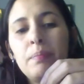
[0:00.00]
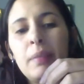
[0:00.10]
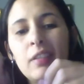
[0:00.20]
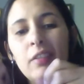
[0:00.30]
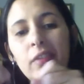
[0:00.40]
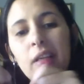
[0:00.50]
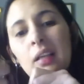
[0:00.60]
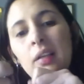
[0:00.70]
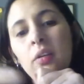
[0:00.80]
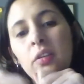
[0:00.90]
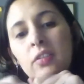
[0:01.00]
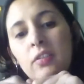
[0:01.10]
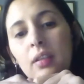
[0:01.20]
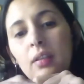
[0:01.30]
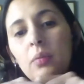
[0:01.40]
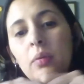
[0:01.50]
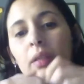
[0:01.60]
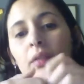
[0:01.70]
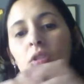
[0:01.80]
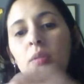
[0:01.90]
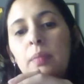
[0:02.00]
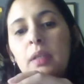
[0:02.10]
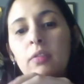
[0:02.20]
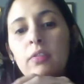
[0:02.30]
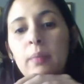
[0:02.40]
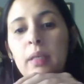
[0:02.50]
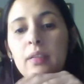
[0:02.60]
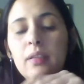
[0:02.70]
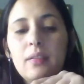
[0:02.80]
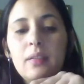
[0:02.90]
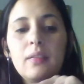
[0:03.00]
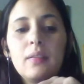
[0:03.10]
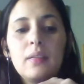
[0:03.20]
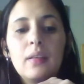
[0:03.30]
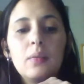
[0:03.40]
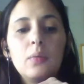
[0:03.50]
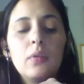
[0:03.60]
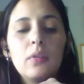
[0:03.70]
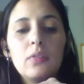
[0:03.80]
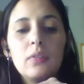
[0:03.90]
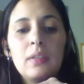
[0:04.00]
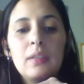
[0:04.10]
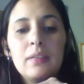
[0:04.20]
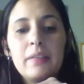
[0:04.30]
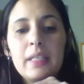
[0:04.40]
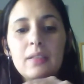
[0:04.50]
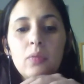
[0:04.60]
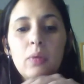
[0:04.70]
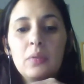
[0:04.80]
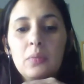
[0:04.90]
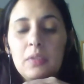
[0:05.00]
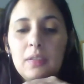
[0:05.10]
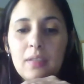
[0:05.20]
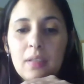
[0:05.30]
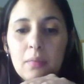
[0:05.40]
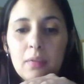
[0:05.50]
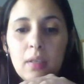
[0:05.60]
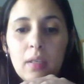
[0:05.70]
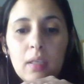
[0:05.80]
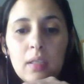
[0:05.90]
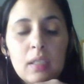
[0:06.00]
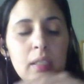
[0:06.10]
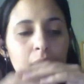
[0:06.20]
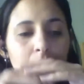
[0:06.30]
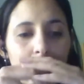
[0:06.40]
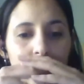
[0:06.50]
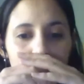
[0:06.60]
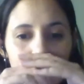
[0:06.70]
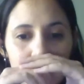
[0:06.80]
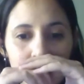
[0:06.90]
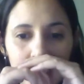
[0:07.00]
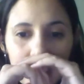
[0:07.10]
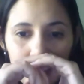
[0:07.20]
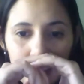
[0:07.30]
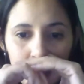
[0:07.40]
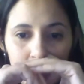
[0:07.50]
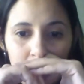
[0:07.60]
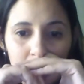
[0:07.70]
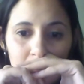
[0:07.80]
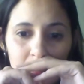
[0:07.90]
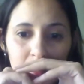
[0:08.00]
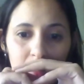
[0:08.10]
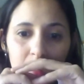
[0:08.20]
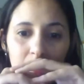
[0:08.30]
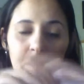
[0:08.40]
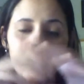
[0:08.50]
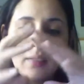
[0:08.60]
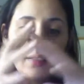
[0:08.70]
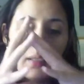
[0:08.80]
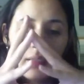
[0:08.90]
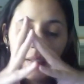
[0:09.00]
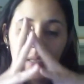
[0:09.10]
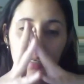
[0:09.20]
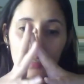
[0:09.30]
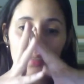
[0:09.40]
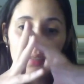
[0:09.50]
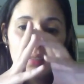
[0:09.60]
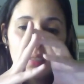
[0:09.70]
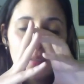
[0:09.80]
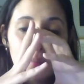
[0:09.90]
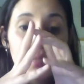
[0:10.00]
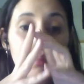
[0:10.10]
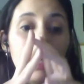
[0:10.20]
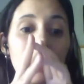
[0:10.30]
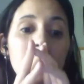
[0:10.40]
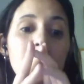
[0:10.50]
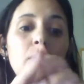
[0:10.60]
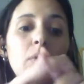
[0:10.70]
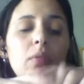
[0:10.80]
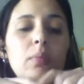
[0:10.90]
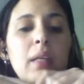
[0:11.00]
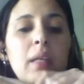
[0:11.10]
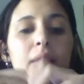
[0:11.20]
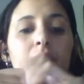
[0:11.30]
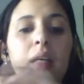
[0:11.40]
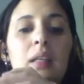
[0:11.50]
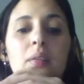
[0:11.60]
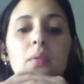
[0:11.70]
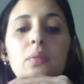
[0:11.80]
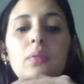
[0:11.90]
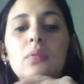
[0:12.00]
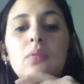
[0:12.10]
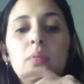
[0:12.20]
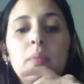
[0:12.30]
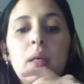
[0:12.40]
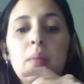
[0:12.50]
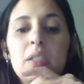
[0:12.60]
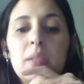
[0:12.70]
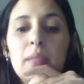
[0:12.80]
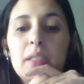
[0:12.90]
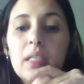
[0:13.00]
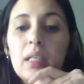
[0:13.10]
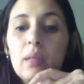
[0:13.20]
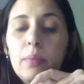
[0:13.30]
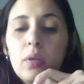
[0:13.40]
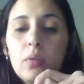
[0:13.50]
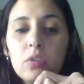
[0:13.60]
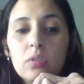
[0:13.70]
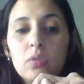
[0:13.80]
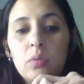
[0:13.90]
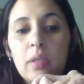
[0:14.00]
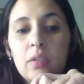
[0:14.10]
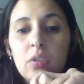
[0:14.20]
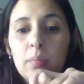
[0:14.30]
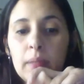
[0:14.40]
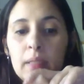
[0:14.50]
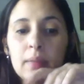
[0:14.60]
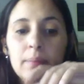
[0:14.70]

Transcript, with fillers: specifically coincide with the topic of my thesis that was discrete quantum systems. I think that this I think that this mismatch was basically due to my mathematical approach to the topic.